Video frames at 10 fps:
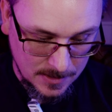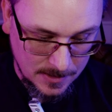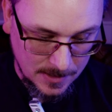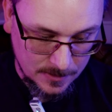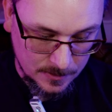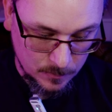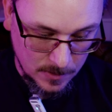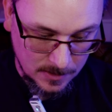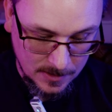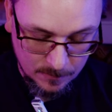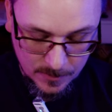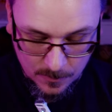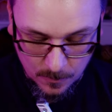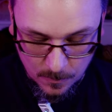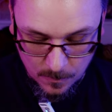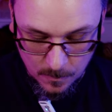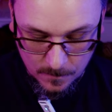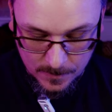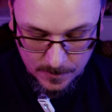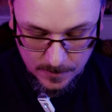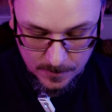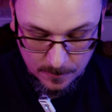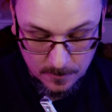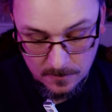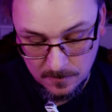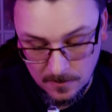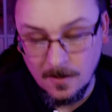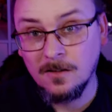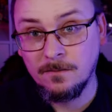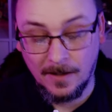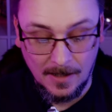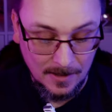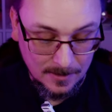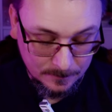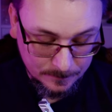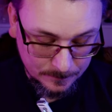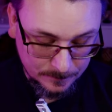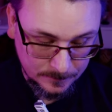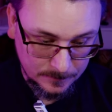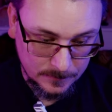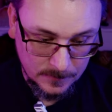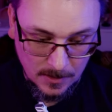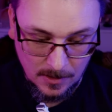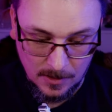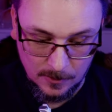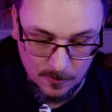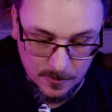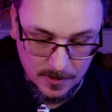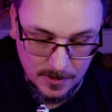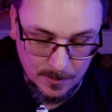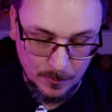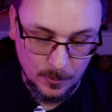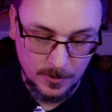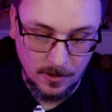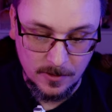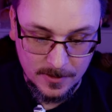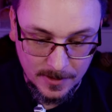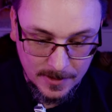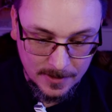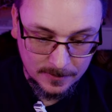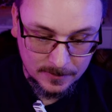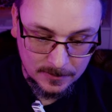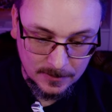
again as well if we go over to Valhalla and go into the leaderboard onto here.